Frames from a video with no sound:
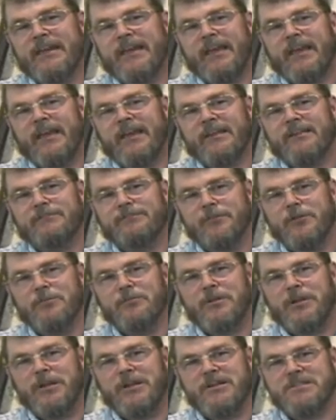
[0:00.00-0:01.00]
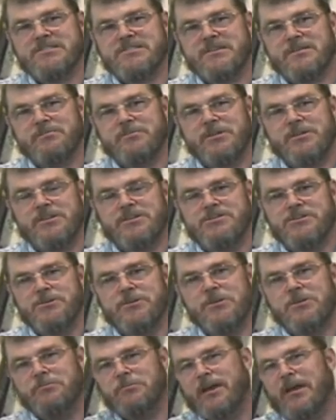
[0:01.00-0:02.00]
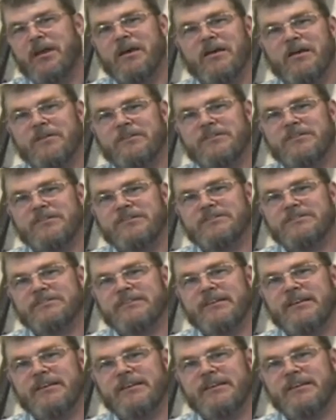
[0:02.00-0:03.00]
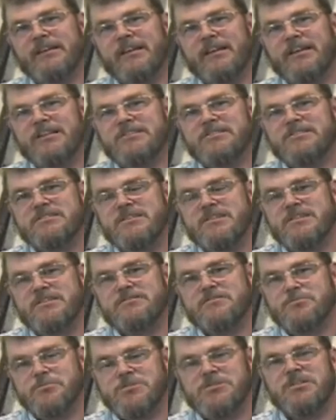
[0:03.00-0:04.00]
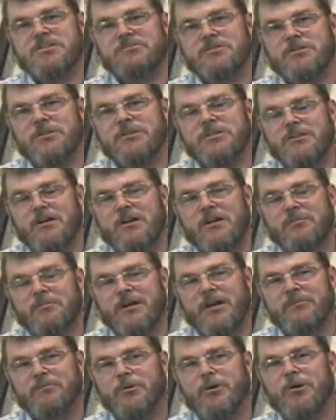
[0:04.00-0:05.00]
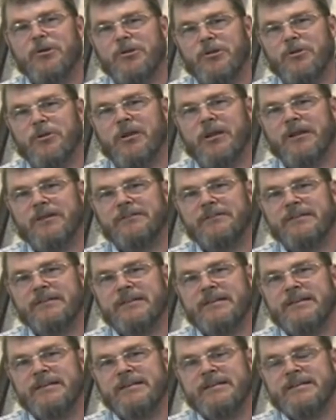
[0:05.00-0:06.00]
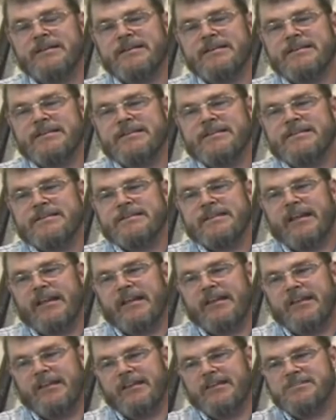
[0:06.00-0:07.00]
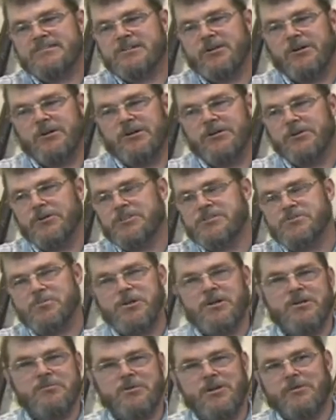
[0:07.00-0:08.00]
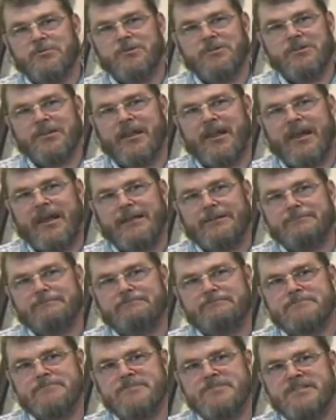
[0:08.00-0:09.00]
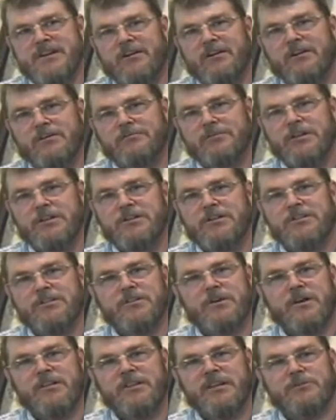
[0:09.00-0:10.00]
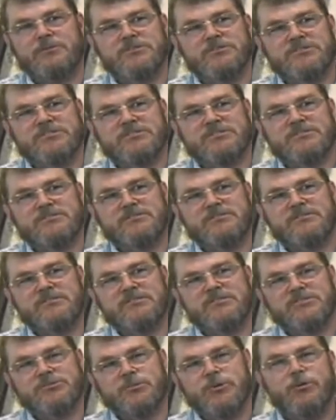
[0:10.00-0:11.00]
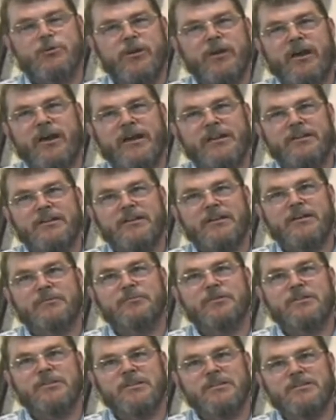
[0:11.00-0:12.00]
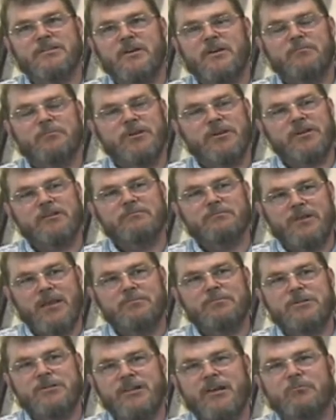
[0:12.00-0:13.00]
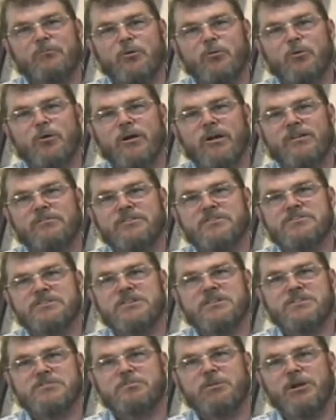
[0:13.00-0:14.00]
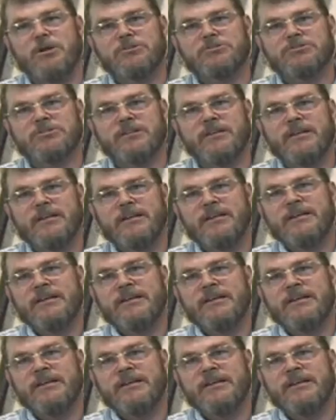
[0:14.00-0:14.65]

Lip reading: And a fulminate is something that you can pound, and he specifically thought about mercury. And he started to experiment with that. Tower of London thought that was a screwy idea, but then thought, well, maybe that will work if it's an explosion.